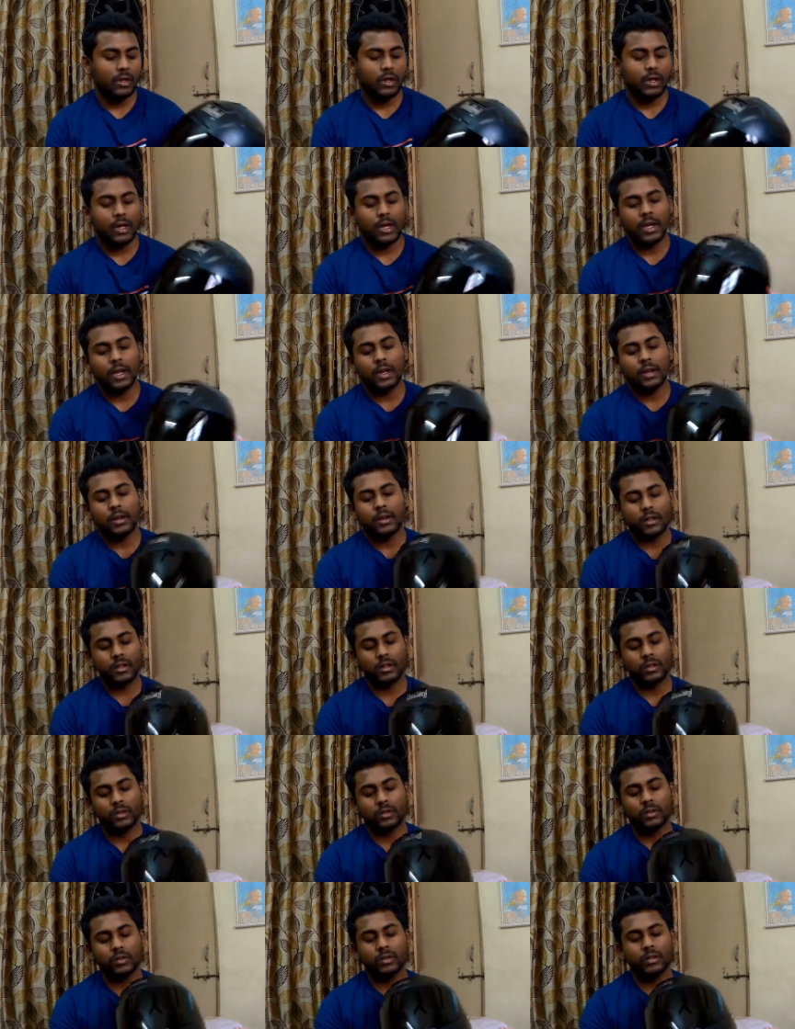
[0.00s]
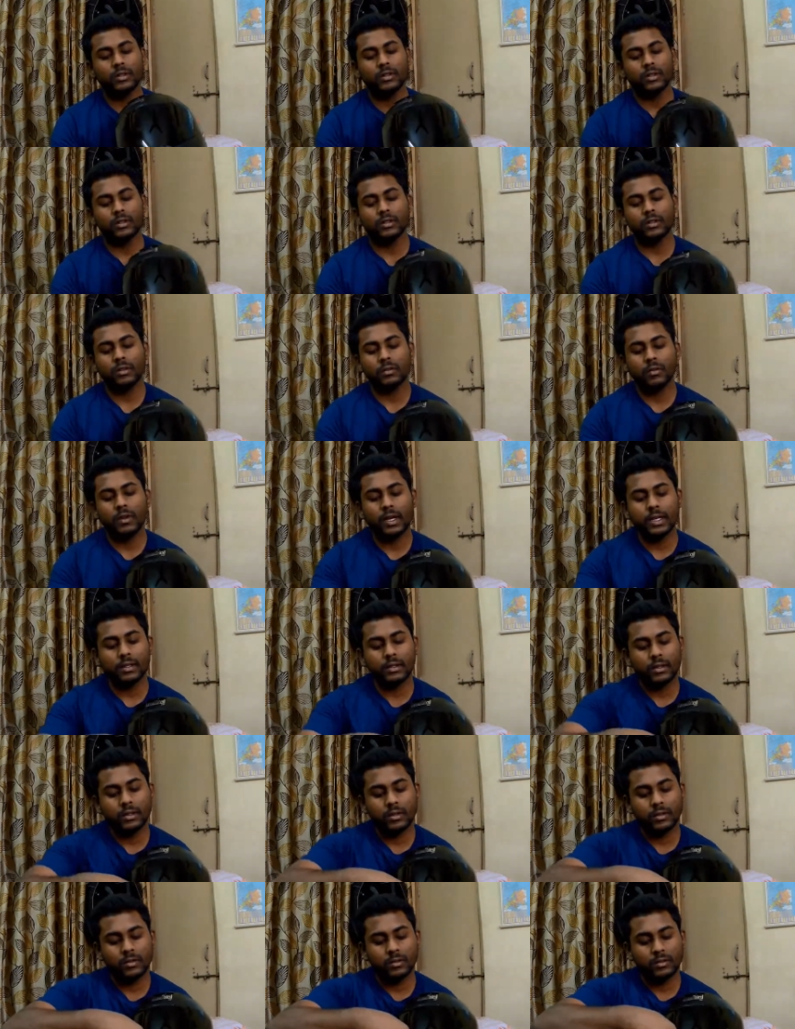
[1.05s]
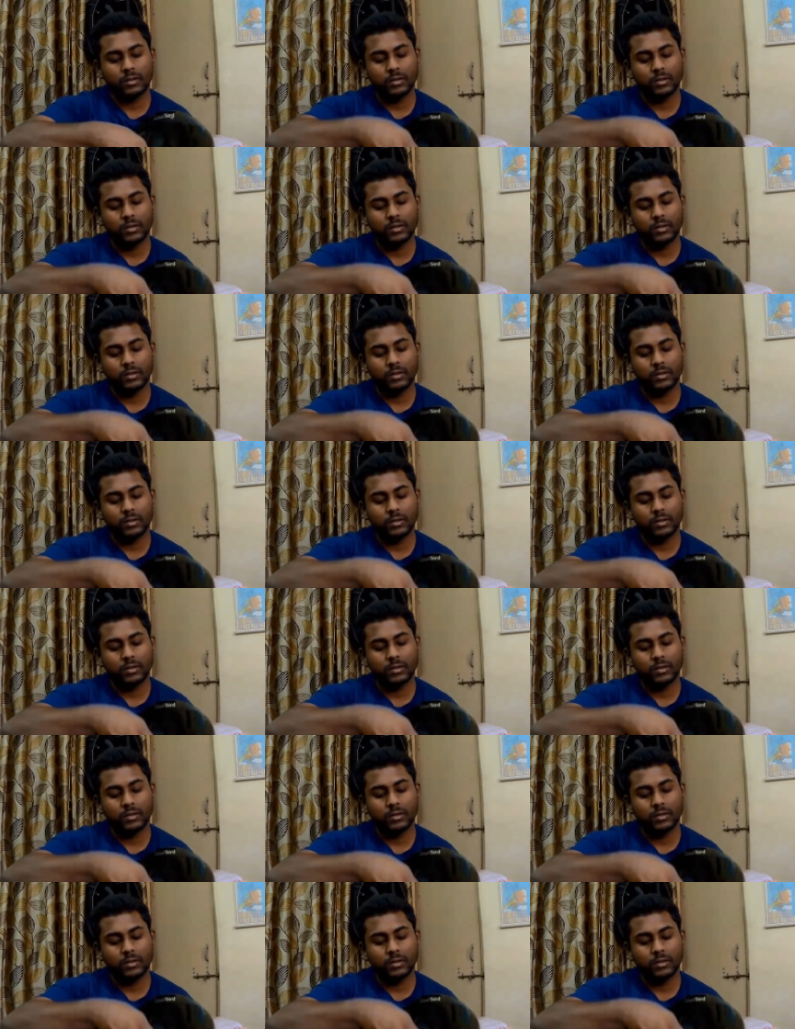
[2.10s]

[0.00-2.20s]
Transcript: and so this is the visor